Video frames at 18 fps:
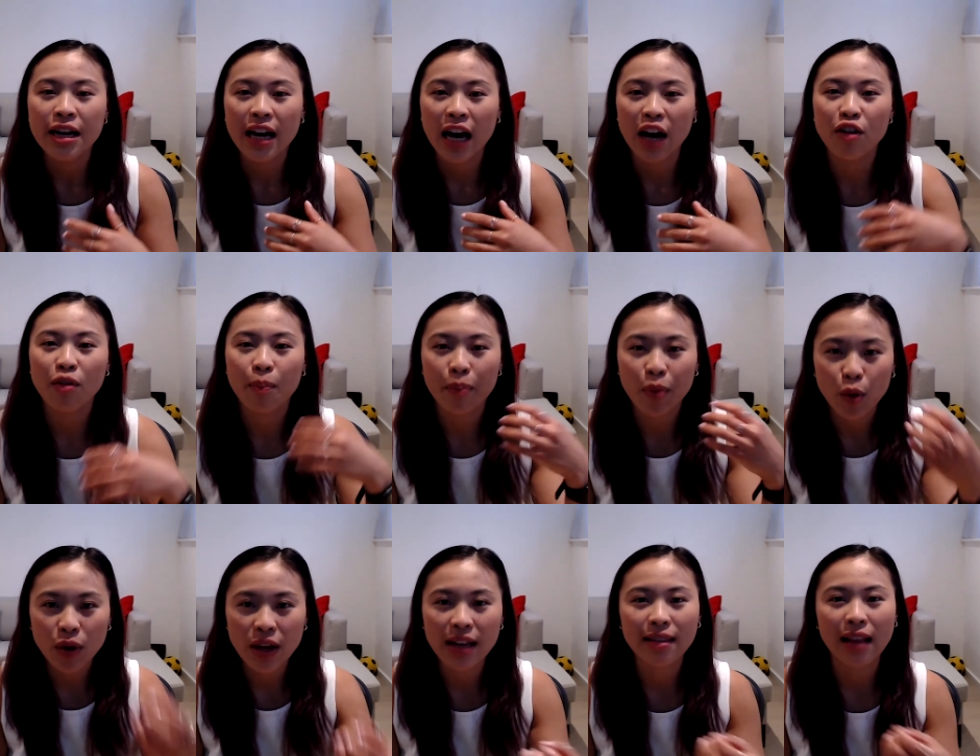kind of
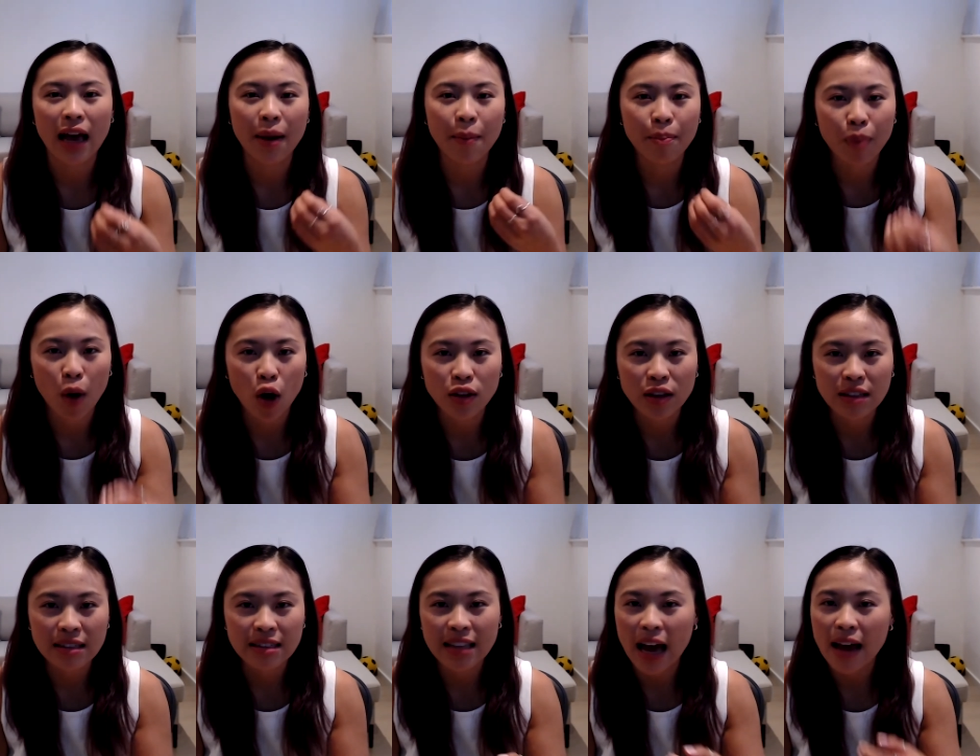building like
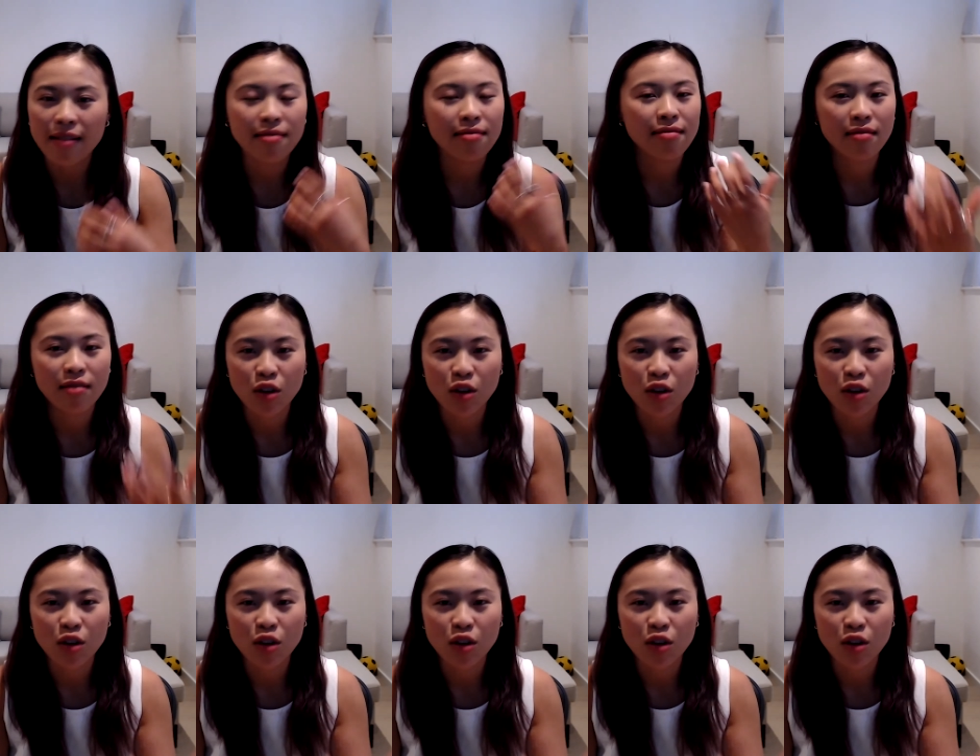bonds that